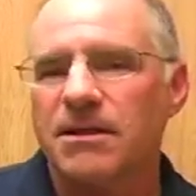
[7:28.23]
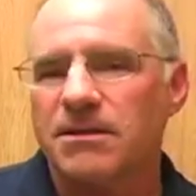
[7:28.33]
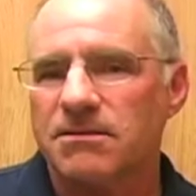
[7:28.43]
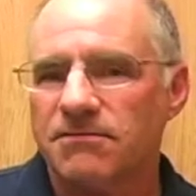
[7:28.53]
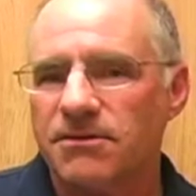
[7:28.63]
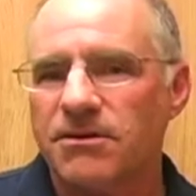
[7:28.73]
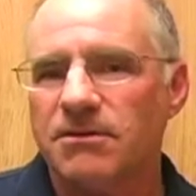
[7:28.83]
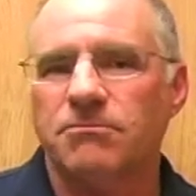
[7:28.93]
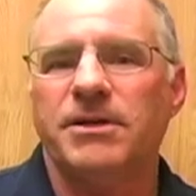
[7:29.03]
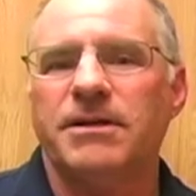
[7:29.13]
It's a very
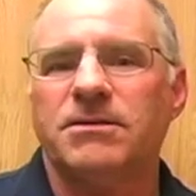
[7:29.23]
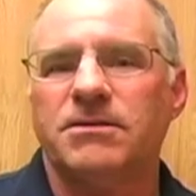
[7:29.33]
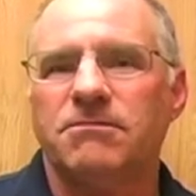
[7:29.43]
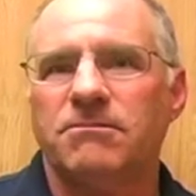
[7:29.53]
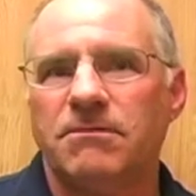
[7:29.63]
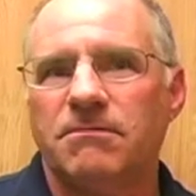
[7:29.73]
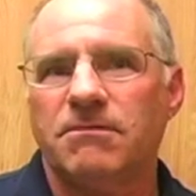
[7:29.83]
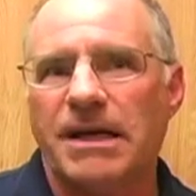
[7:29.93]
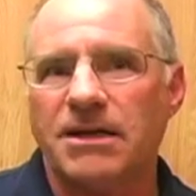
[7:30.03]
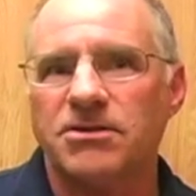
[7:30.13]
good way to
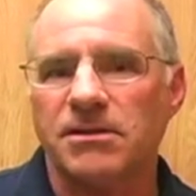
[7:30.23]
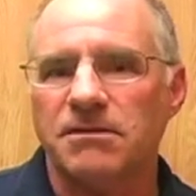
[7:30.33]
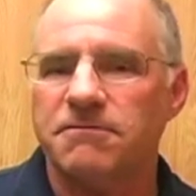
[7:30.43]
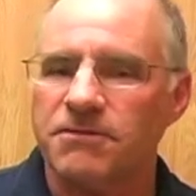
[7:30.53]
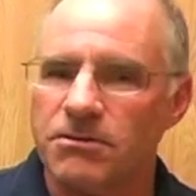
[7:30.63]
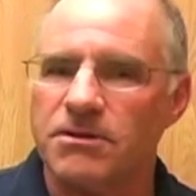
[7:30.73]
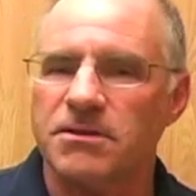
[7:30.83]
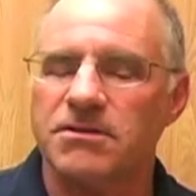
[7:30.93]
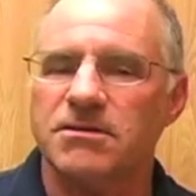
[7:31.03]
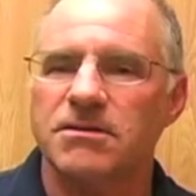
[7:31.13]
actually
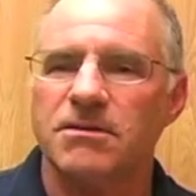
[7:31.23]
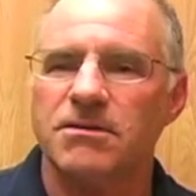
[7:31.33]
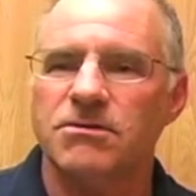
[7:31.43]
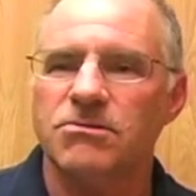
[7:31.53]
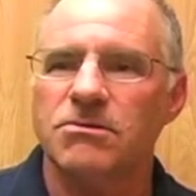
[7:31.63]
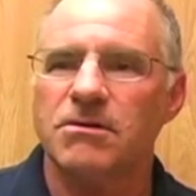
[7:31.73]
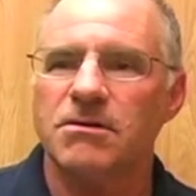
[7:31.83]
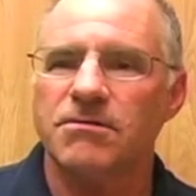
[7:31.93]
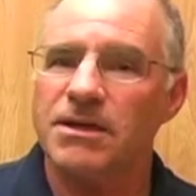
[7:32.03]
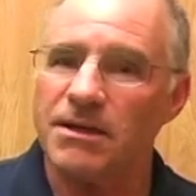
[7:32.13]
focus
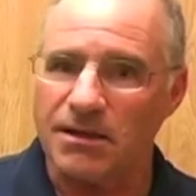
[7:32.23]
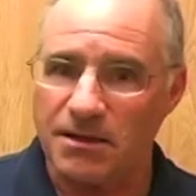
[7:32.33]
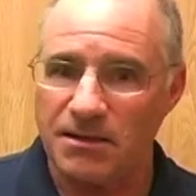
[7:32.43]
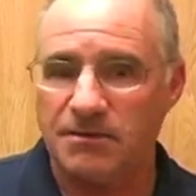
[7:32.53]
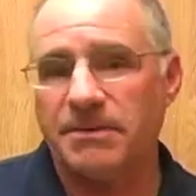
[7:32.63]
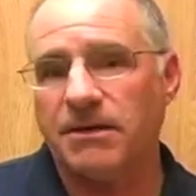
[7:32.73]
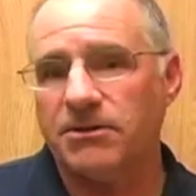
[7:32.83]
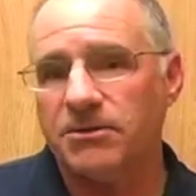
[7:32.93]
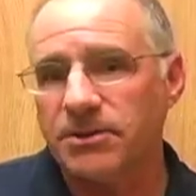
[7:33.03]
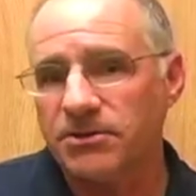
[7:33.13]
your thinking about
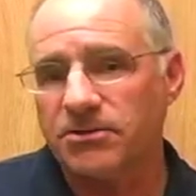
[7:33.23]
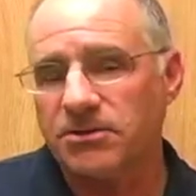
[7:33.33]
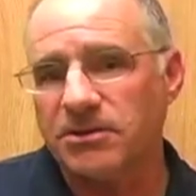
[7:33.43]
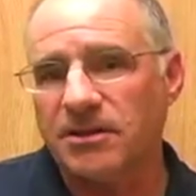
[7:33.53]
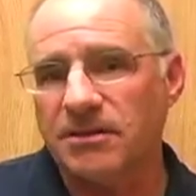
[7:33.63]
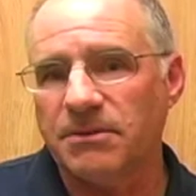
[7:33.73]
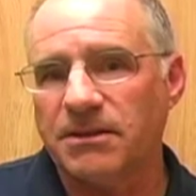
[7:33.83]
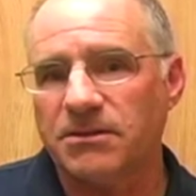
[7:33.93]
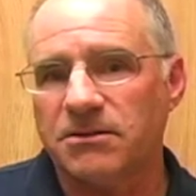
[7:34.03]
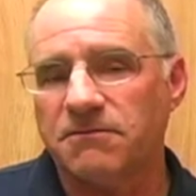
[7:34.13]
your research study
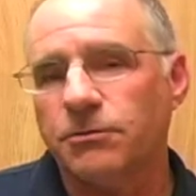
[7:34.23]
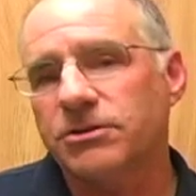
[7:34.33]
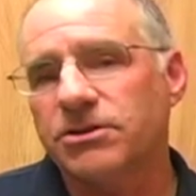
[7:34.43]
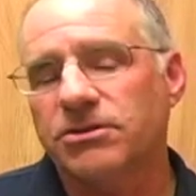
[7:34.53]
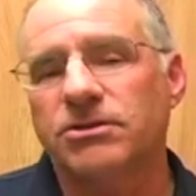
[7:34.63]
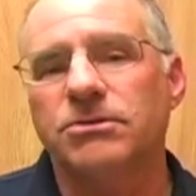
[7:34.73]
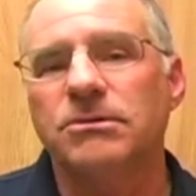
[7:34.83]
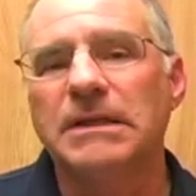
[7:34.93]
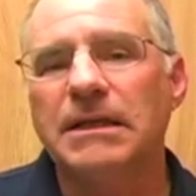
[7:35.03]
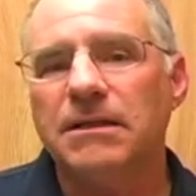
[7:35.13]
because it forces
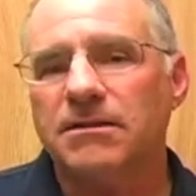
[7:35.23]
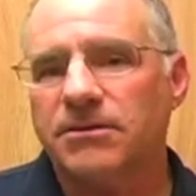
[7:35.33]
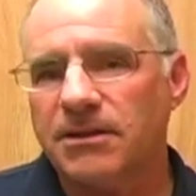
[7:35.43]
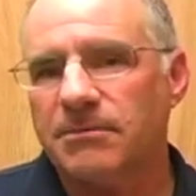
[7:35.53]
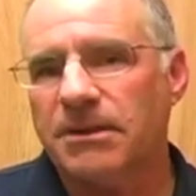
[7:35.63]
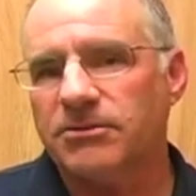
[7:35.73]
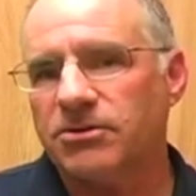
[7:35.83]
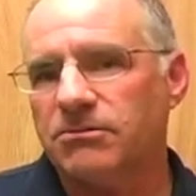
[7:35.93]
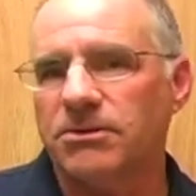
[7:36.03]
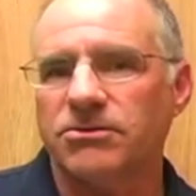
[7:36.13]
you to think about
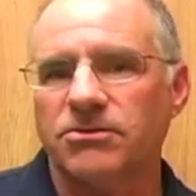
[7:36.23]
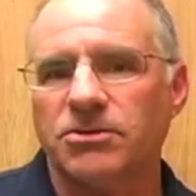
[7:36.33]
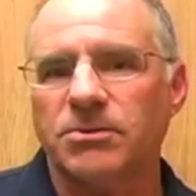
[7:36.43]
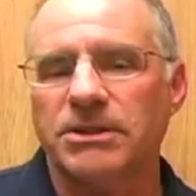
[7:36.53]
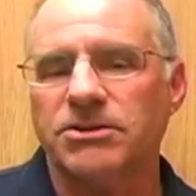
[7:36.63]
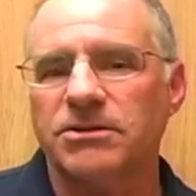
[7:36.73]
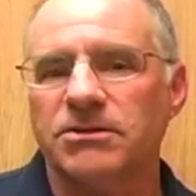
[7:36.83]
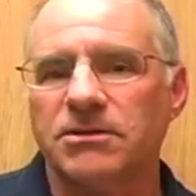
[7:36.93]
your research questions.